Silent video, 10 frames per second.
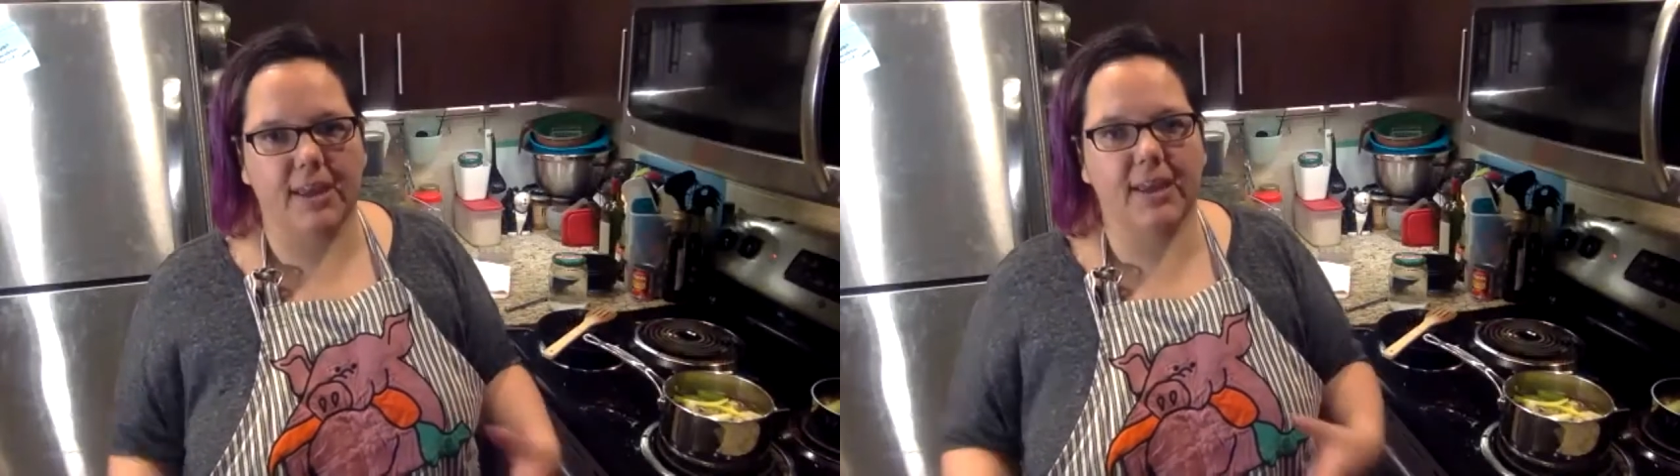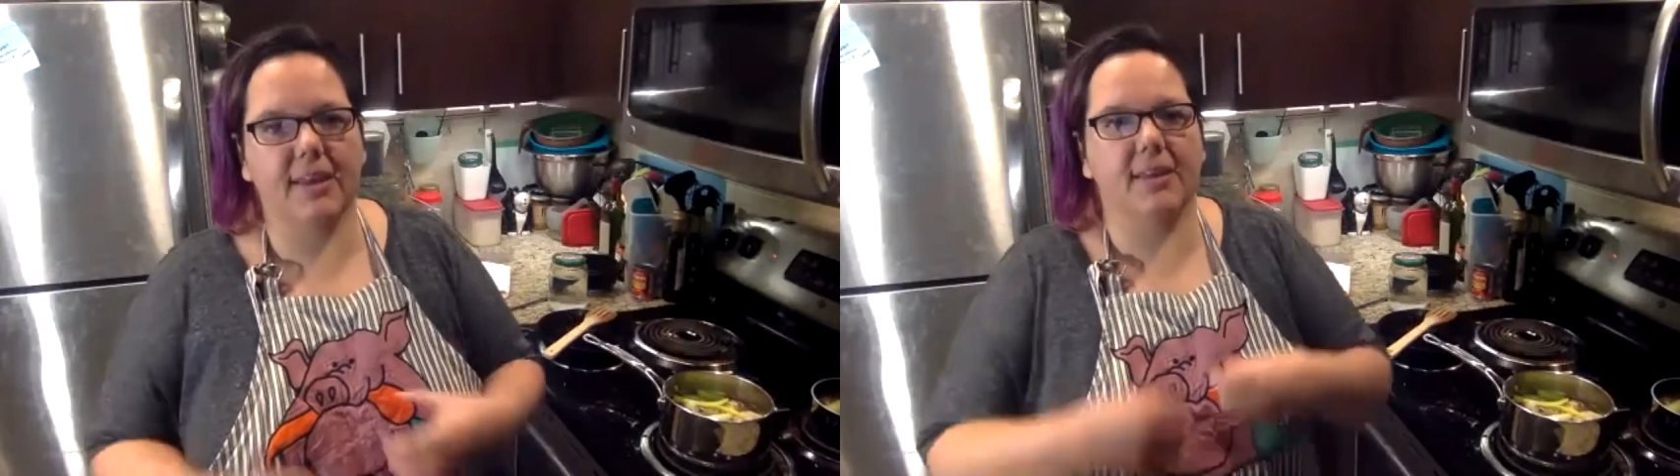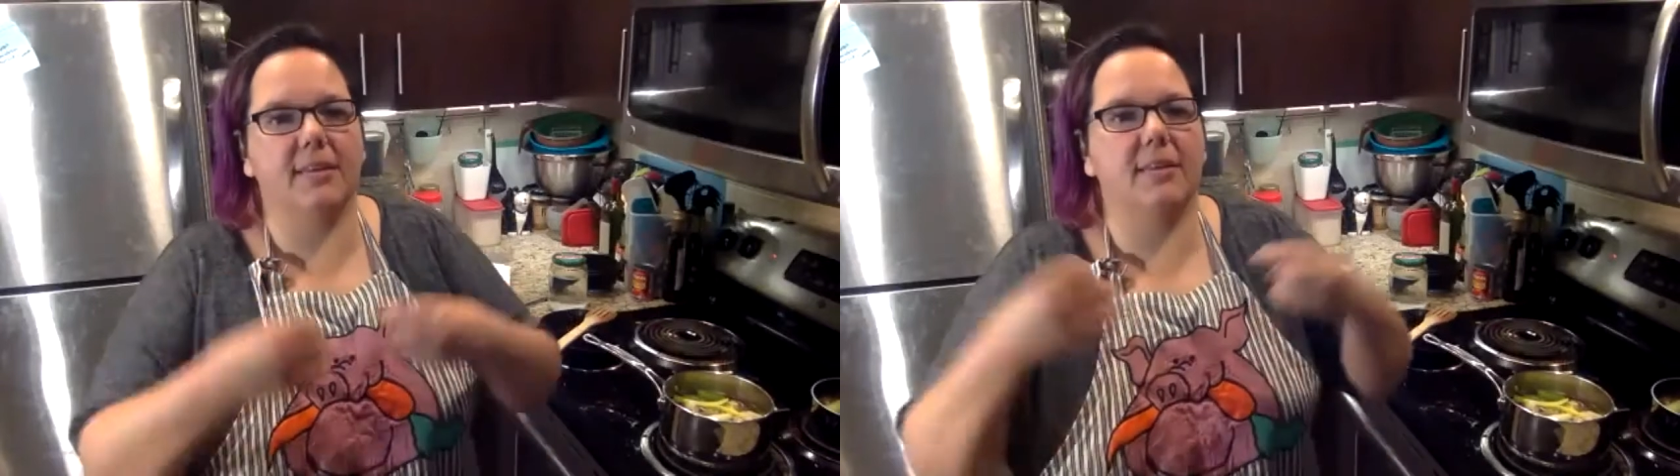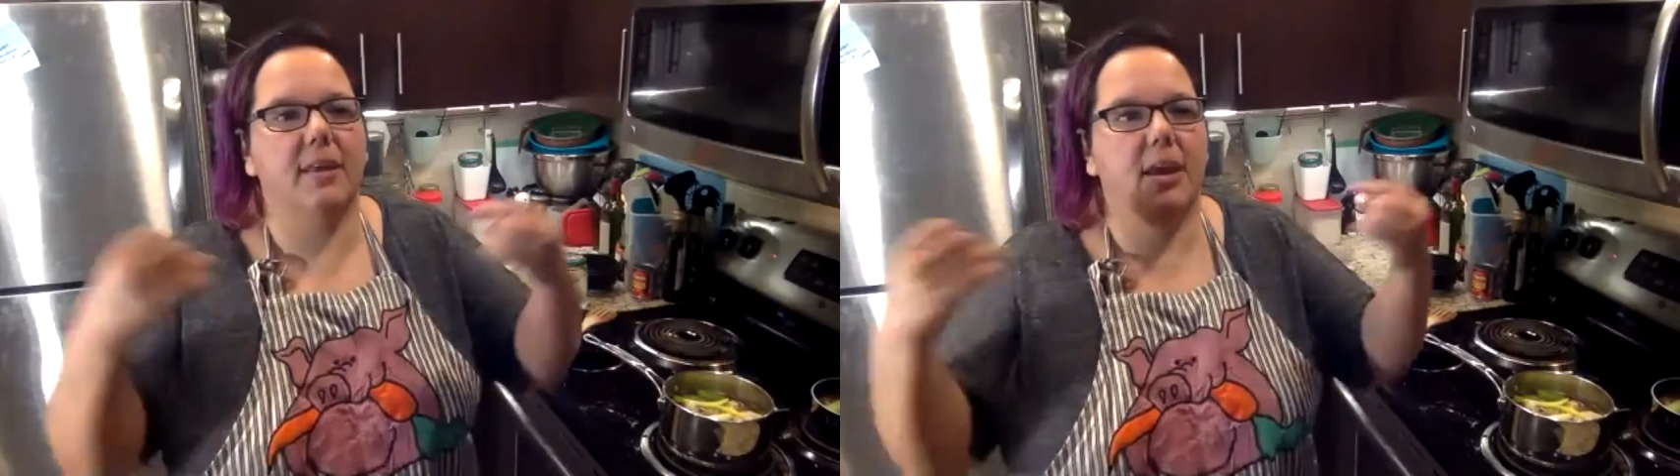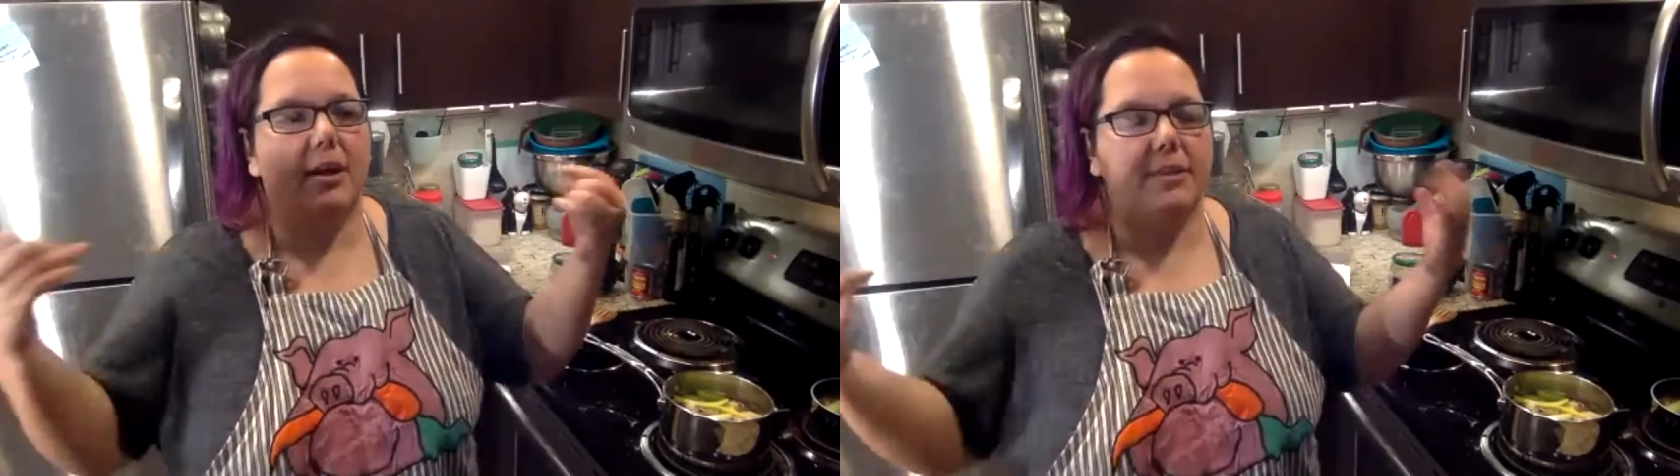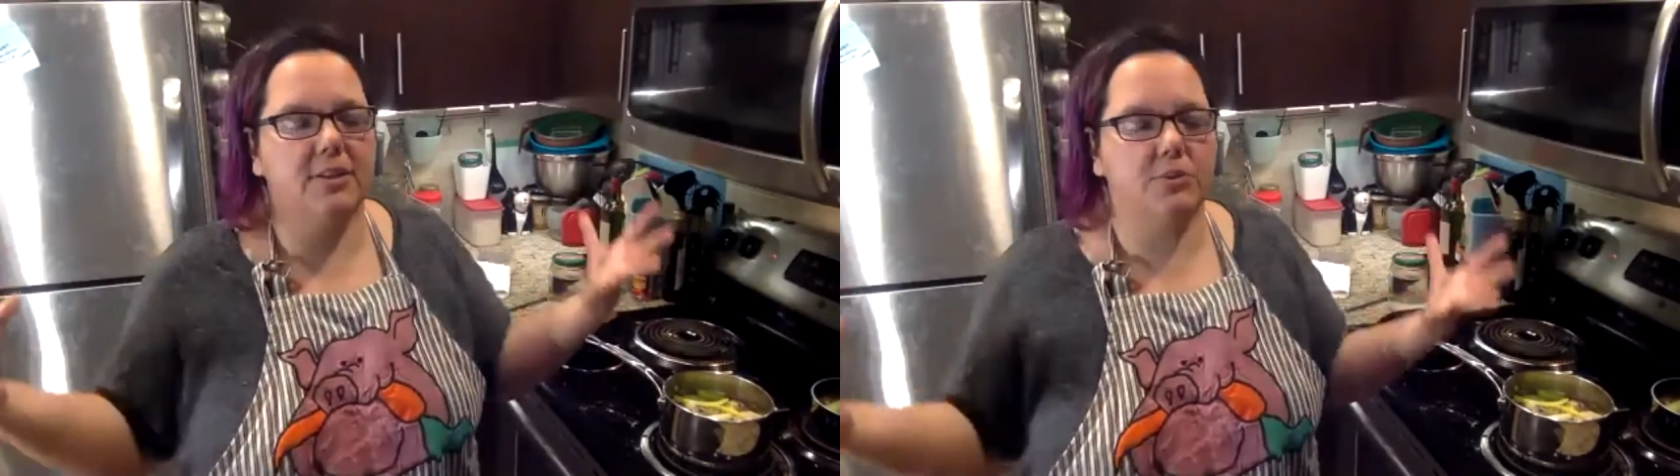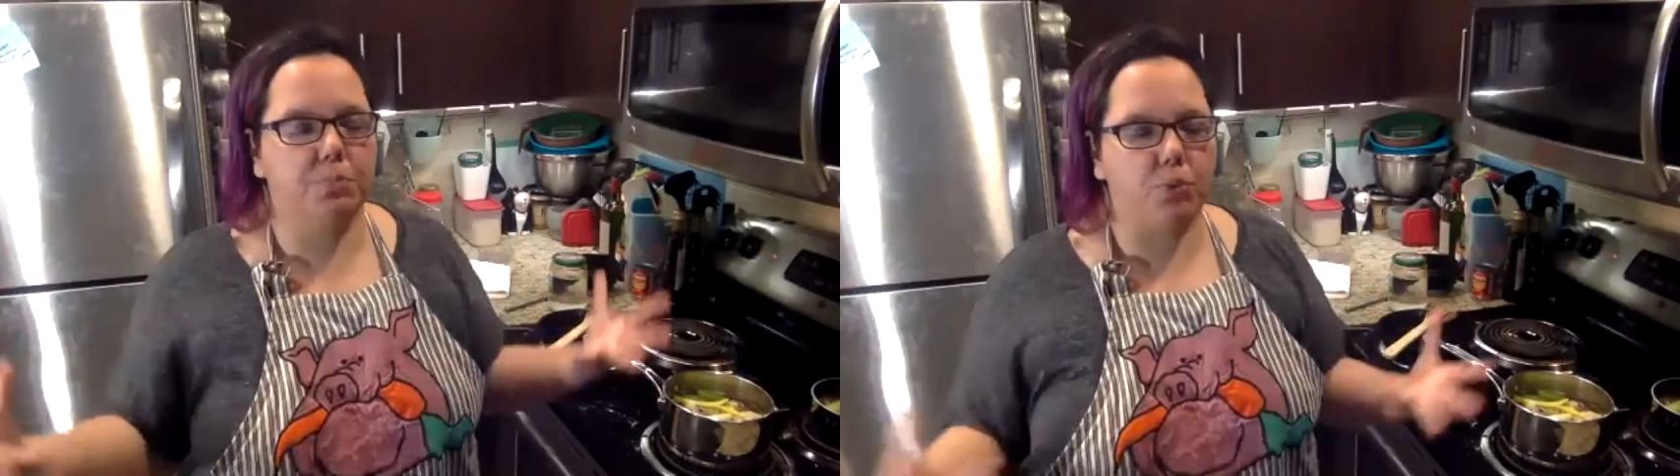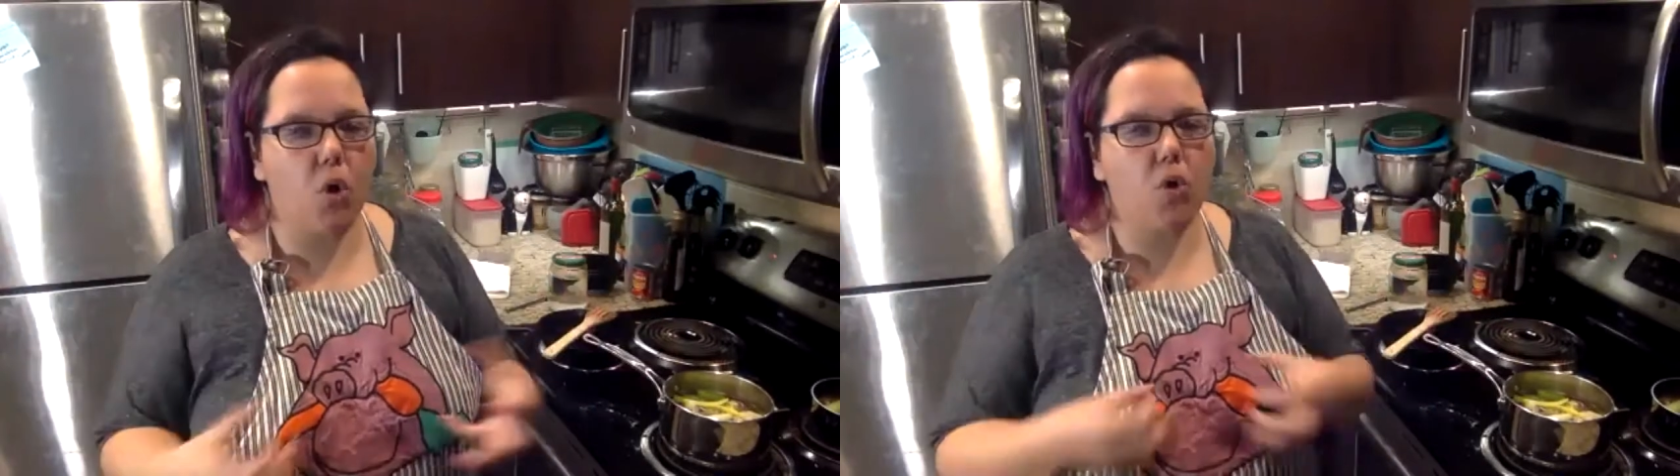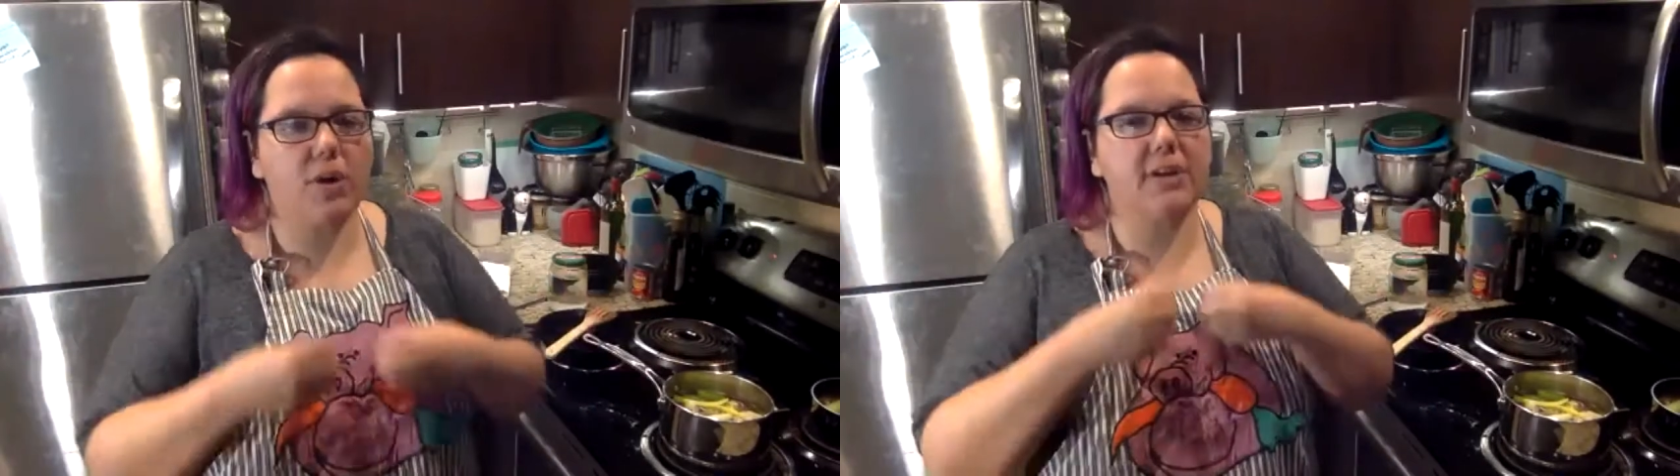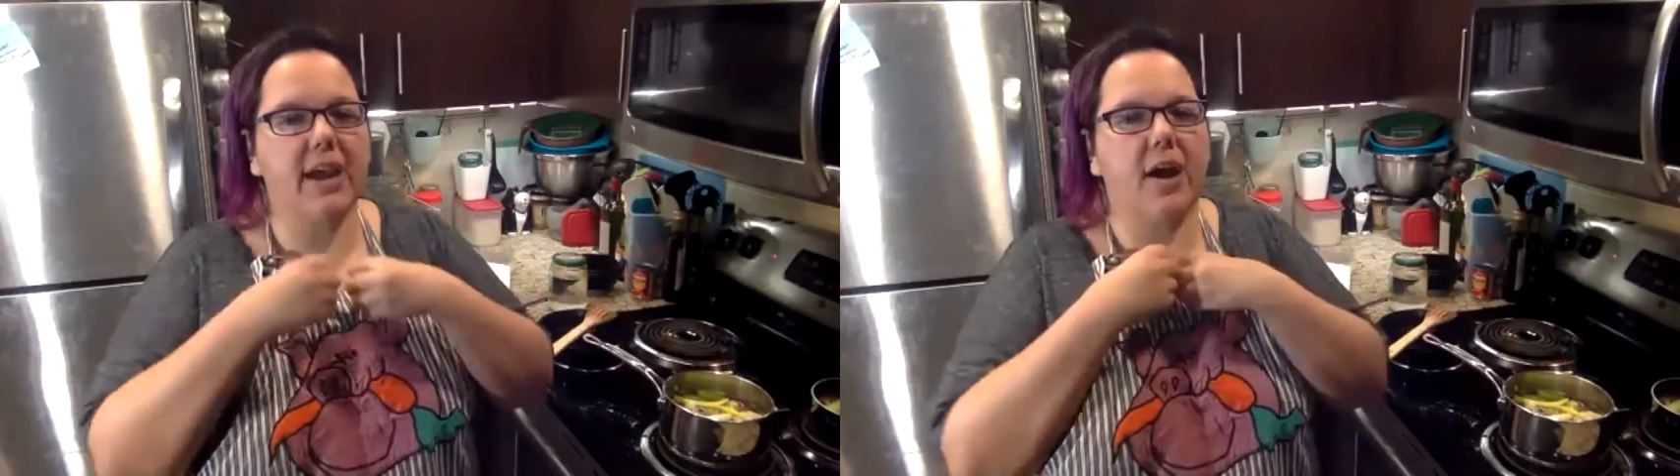in these
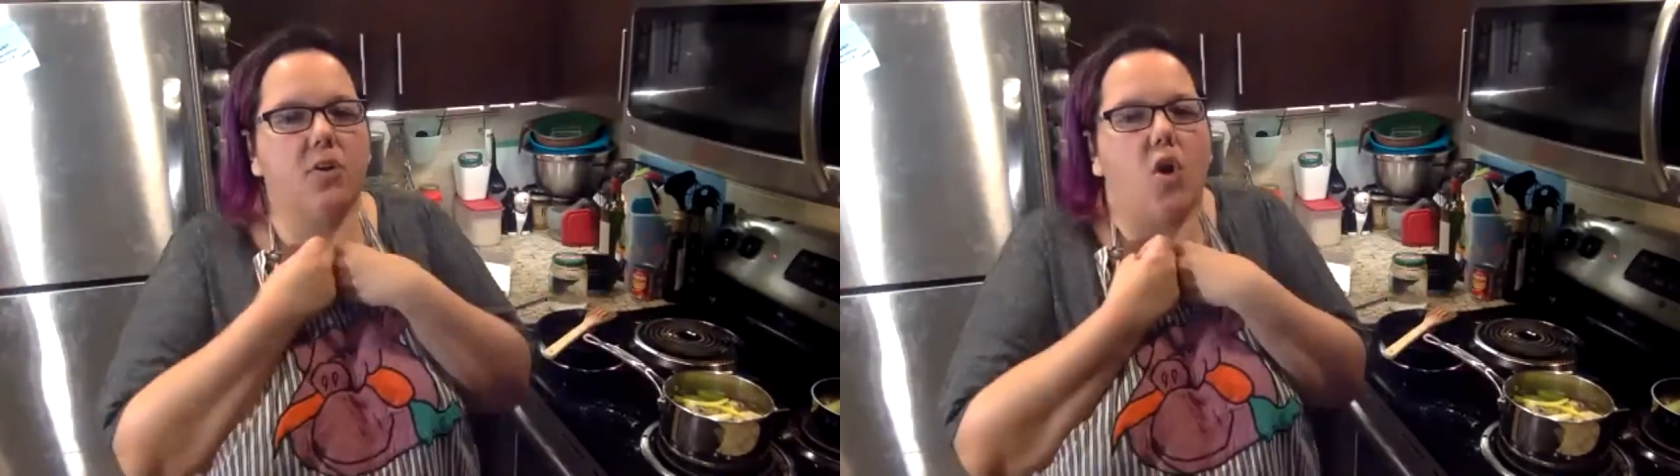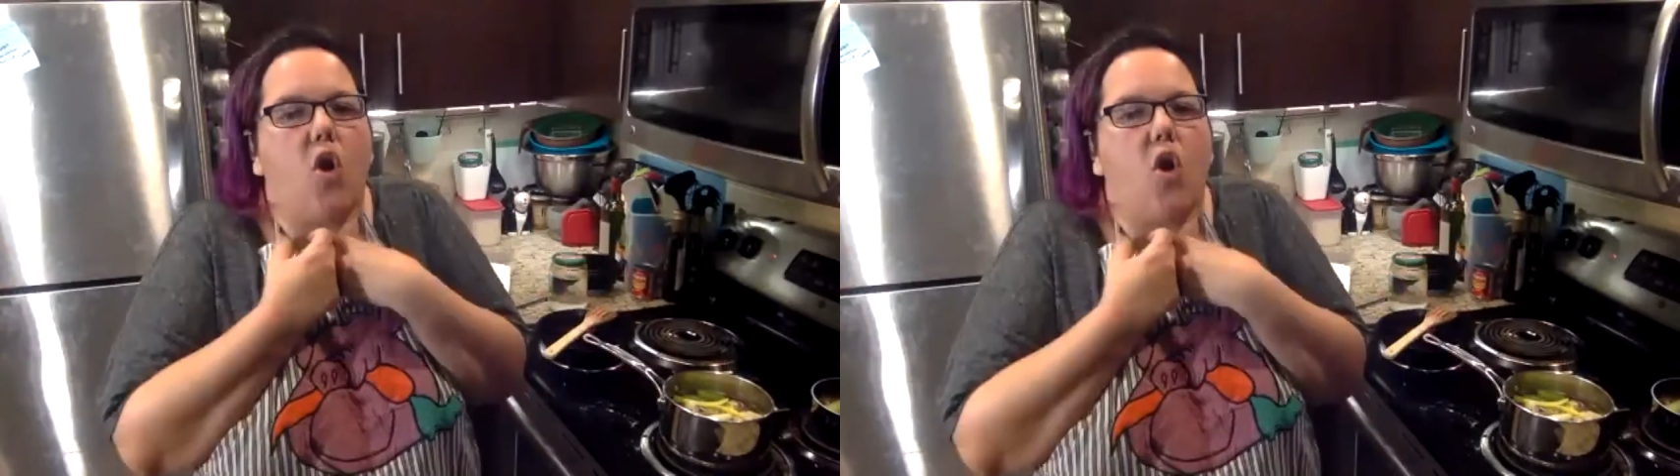broken down,